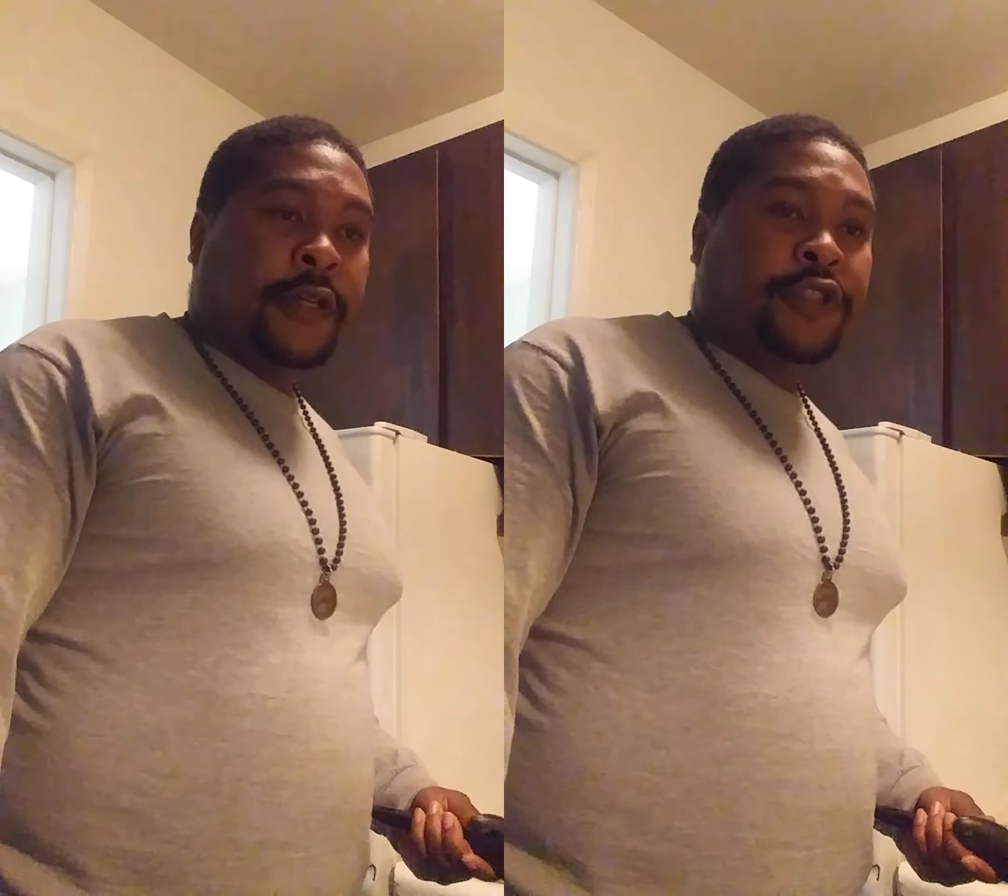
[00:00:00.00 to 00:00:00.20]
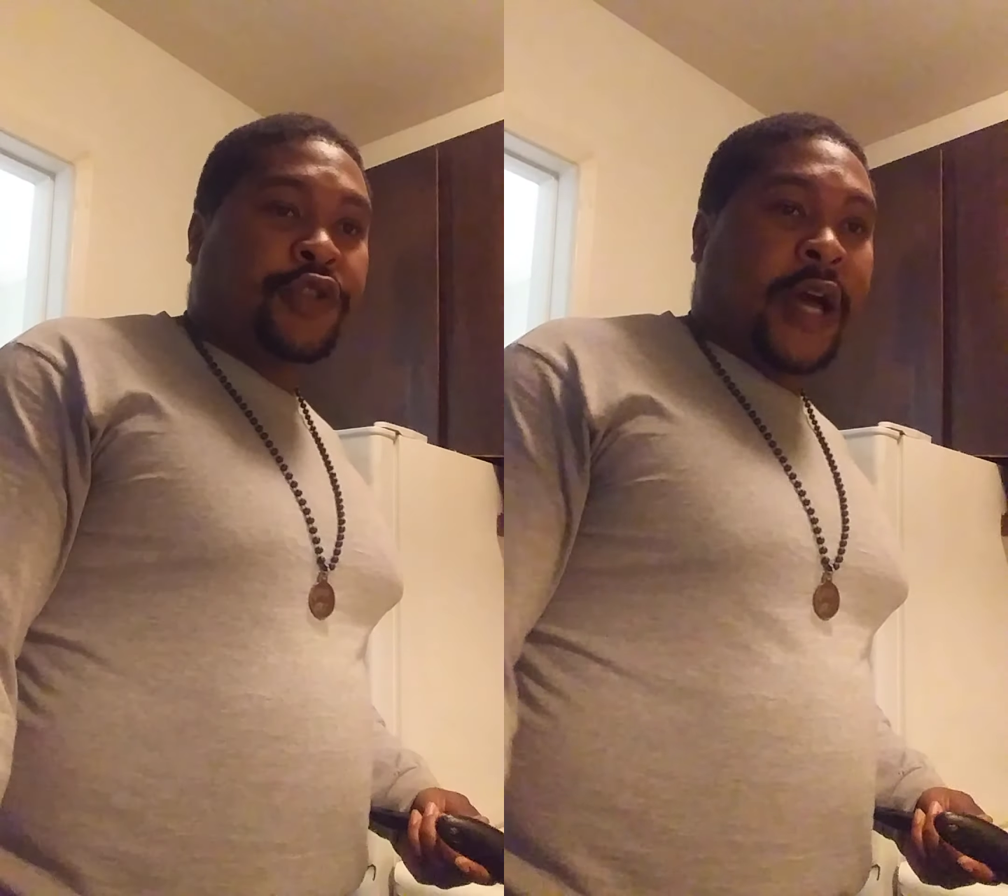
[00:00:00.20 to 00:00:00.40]

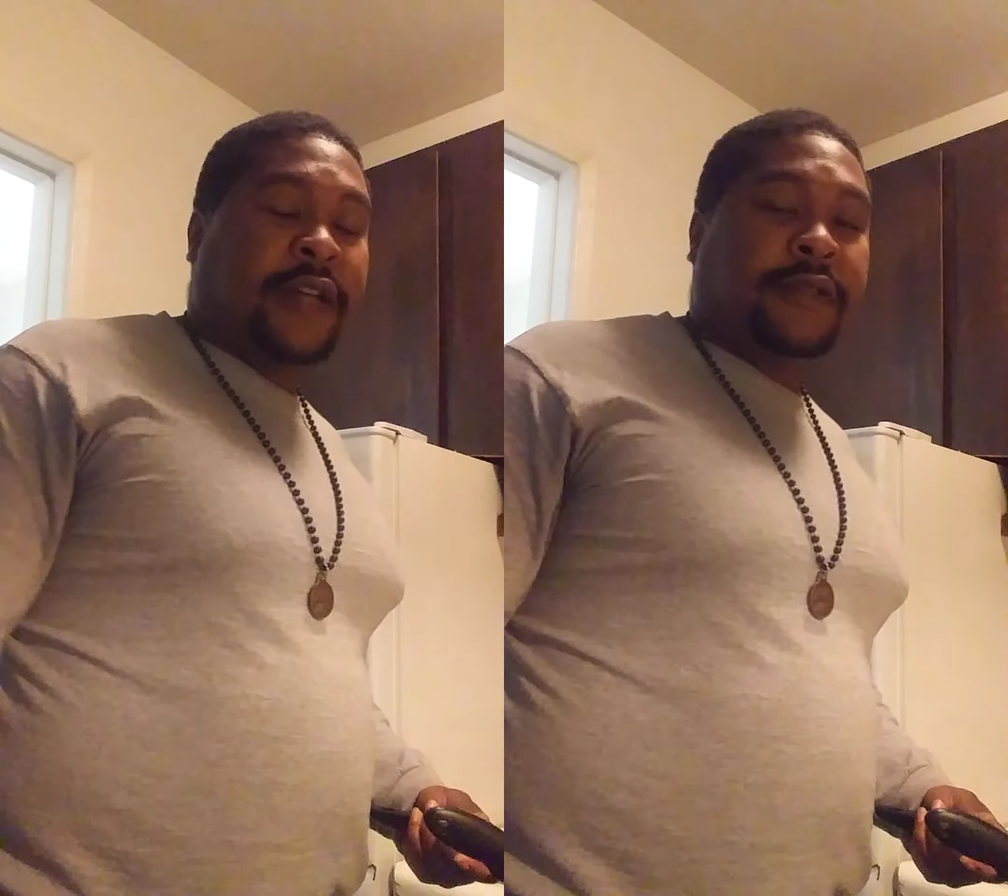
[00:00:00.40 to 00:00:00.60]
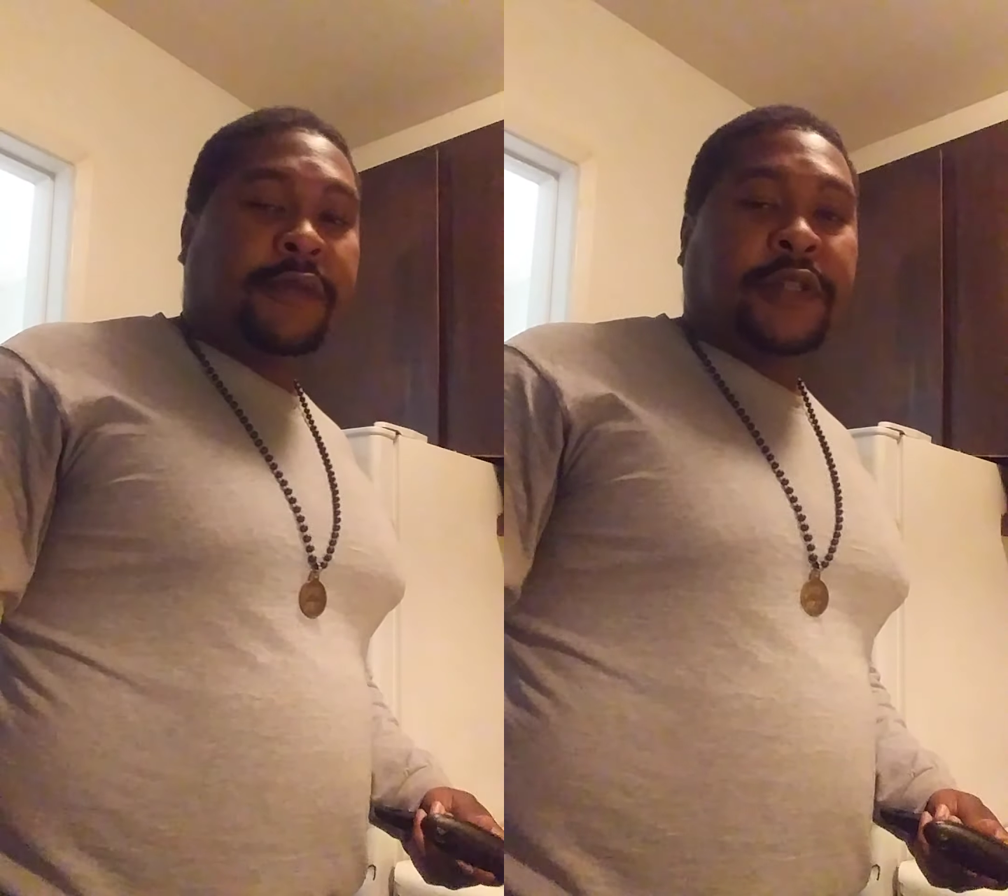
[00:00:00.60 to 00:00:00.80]

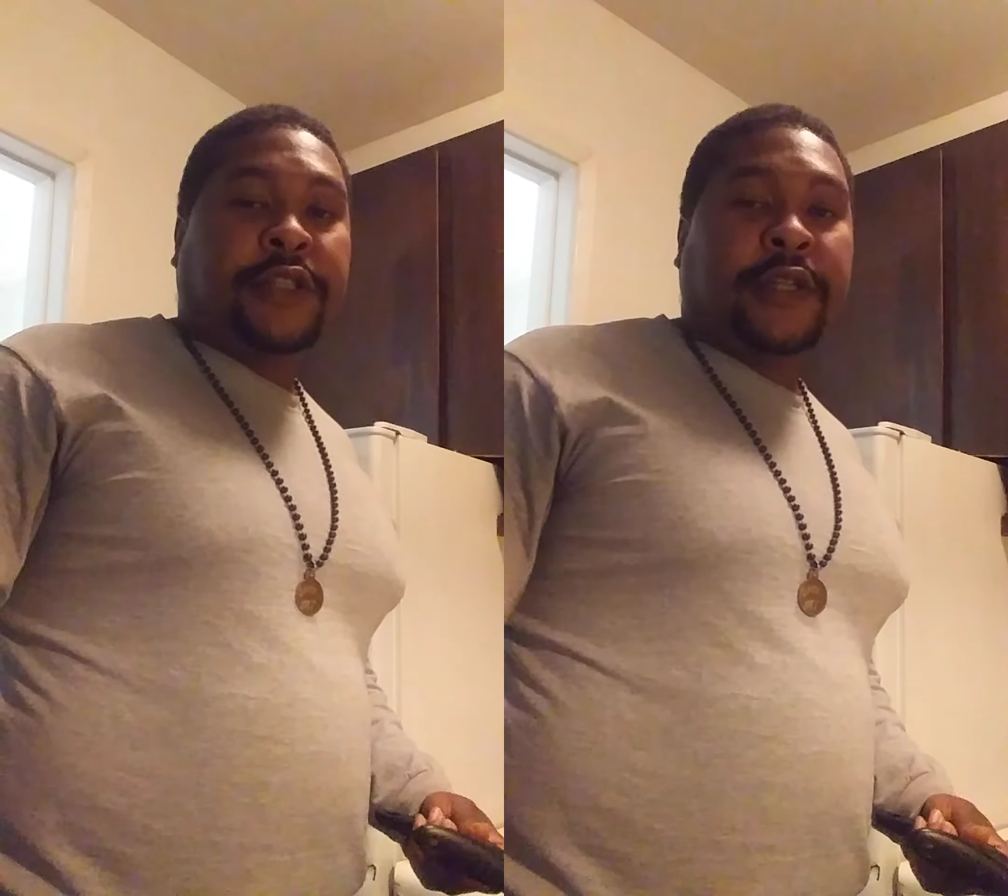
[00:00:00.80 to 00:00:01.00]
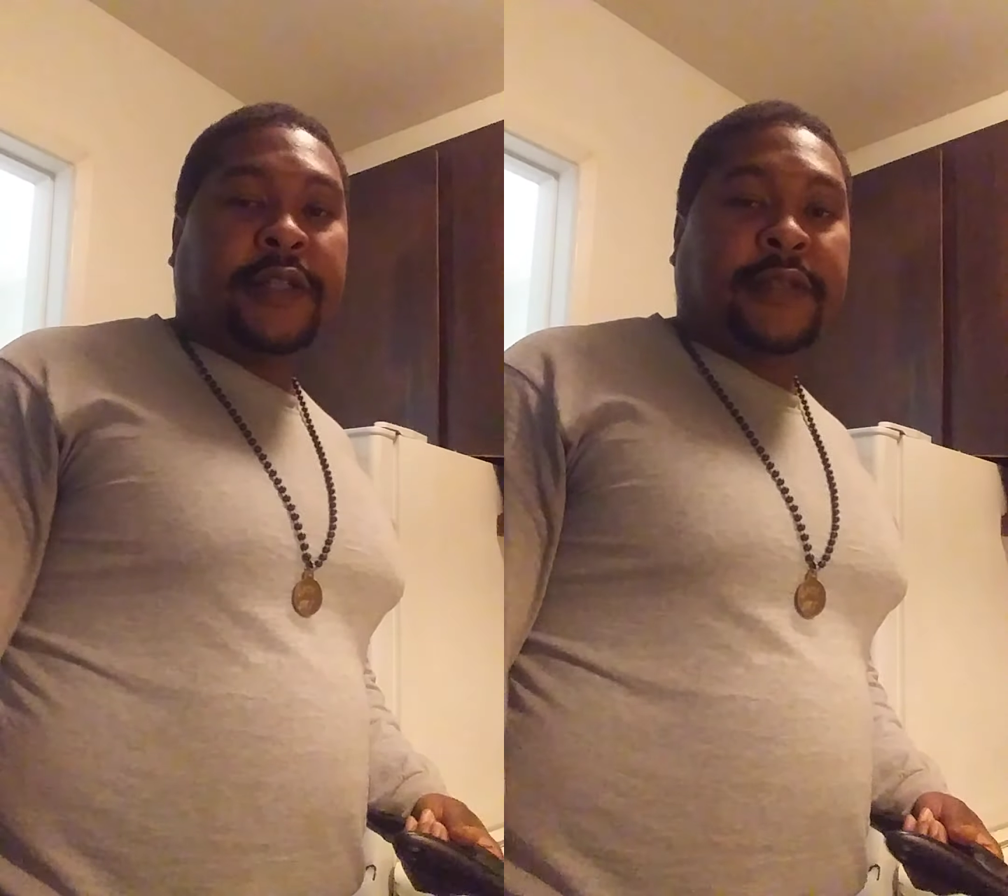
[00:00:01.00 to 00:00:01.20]
trying to
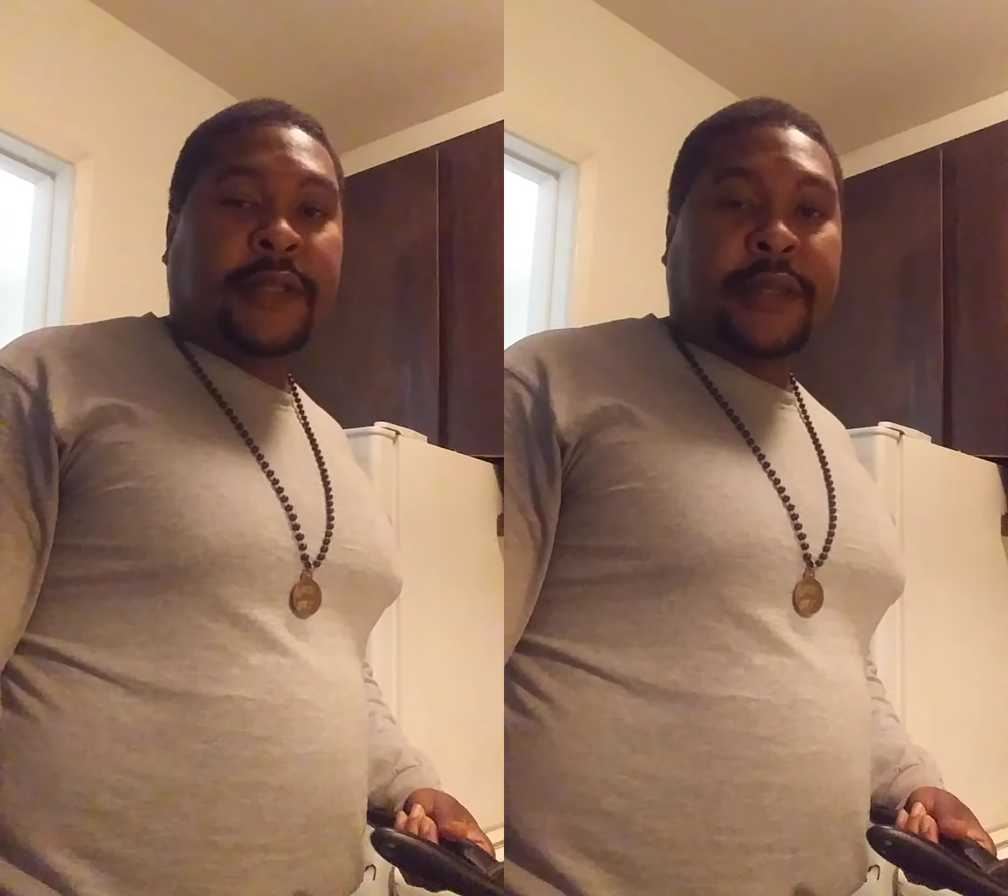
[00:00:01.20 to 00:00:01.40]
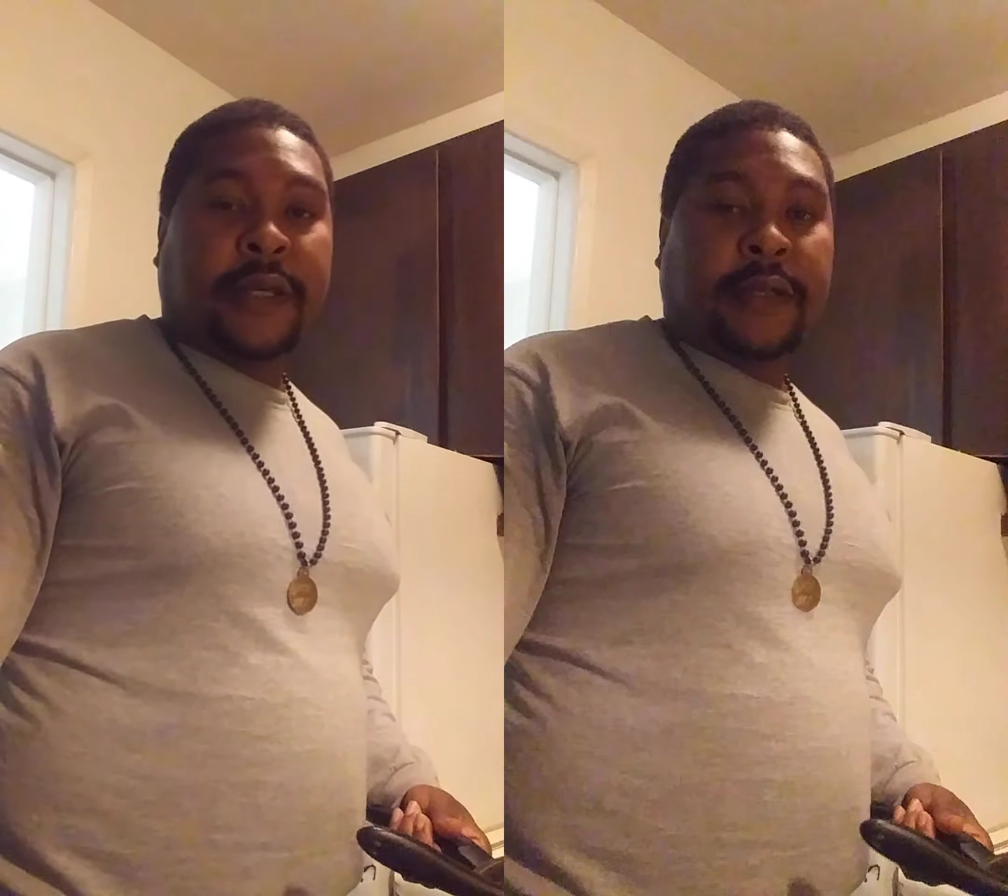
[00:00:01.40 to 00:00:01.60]
adjust
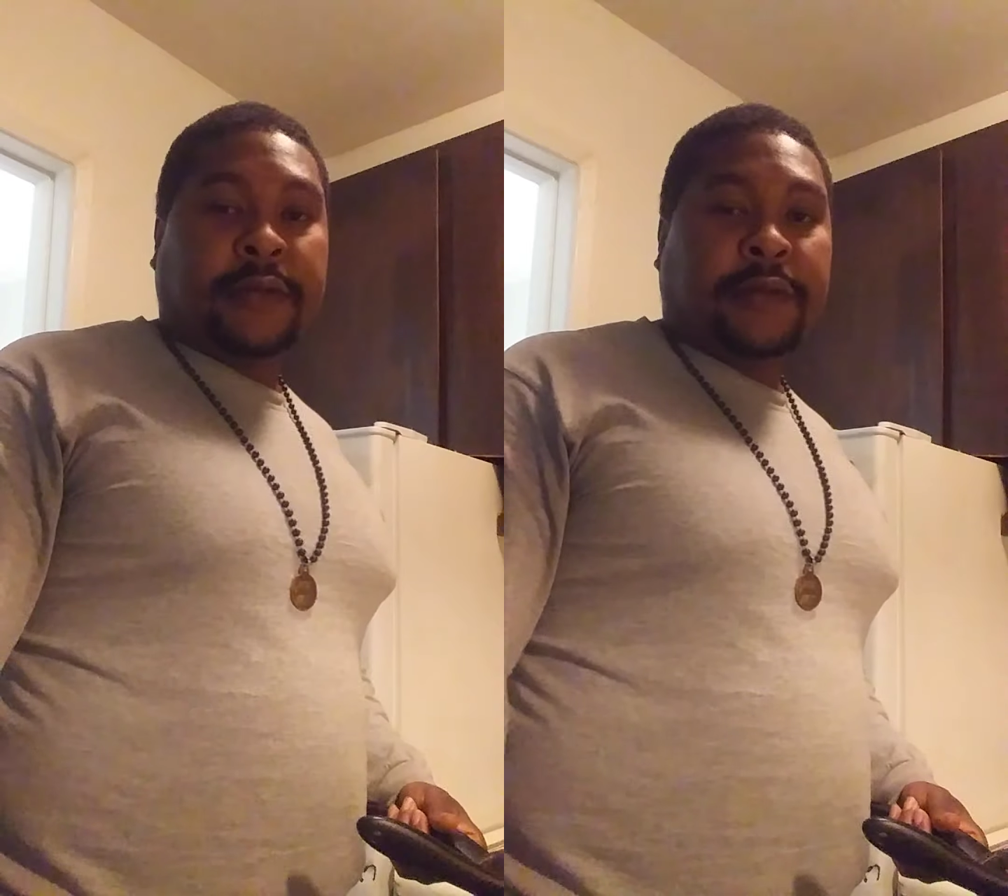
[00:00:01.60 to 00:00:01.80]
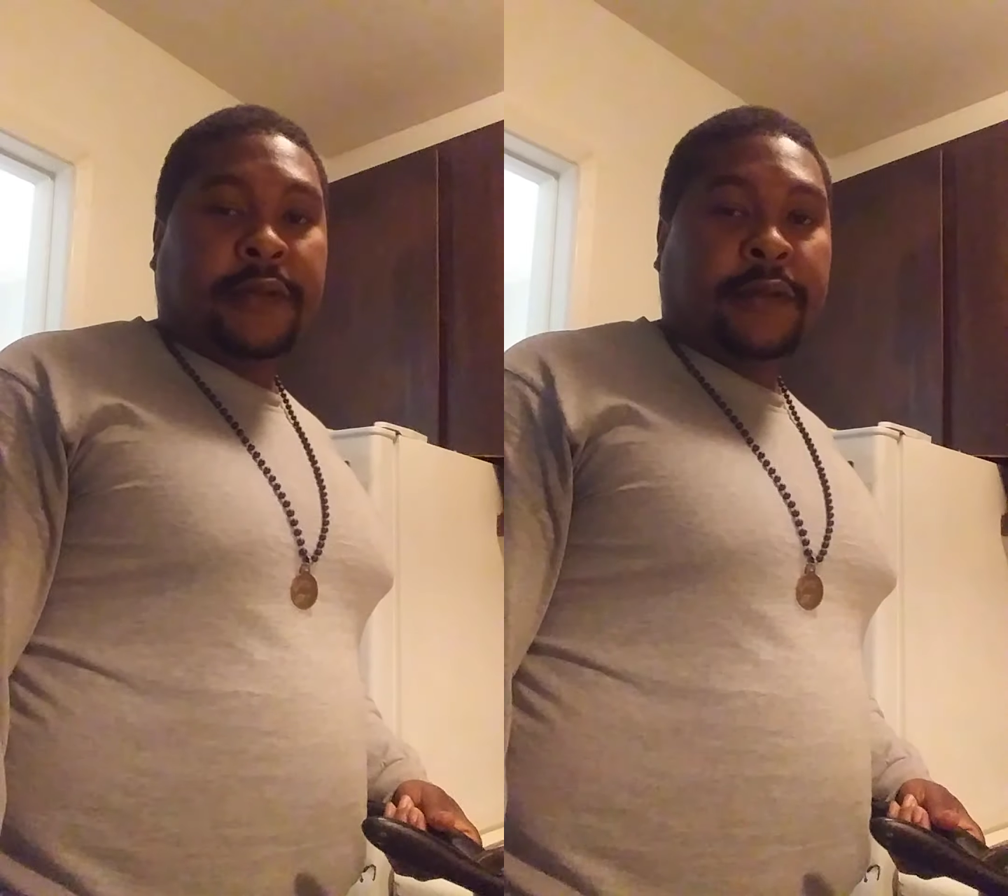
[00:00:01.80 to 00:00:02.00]
to
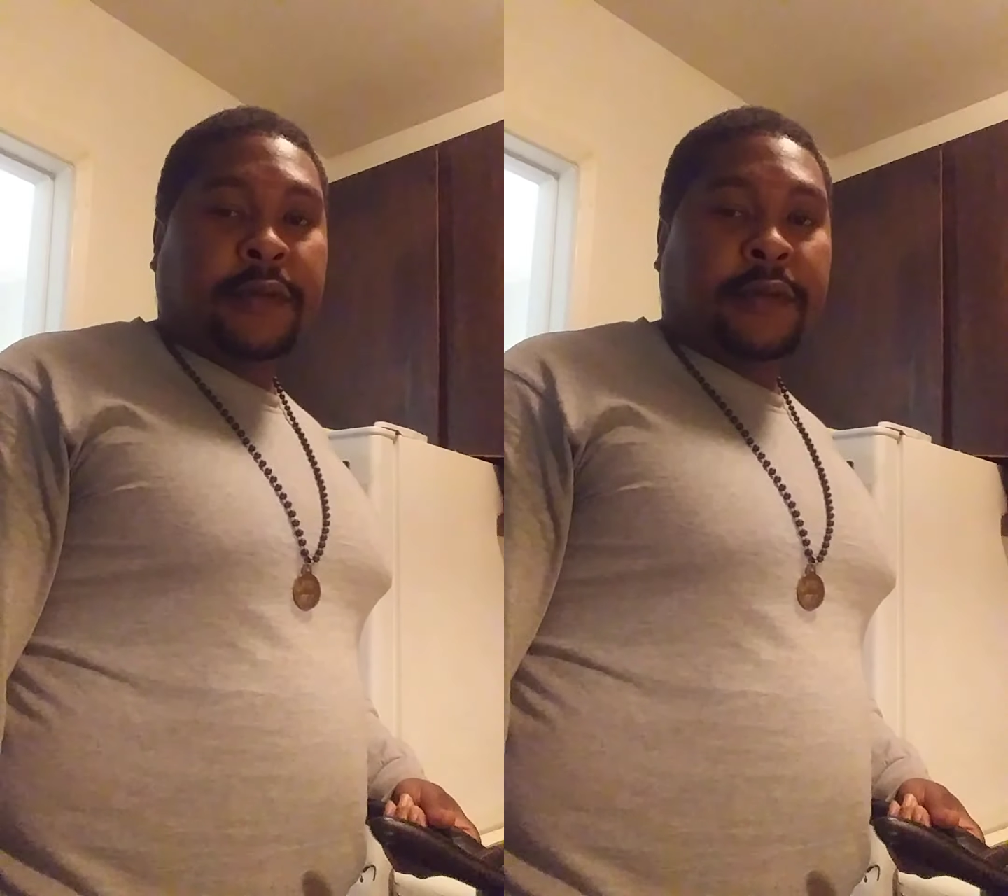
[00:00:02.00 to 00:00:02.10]
things.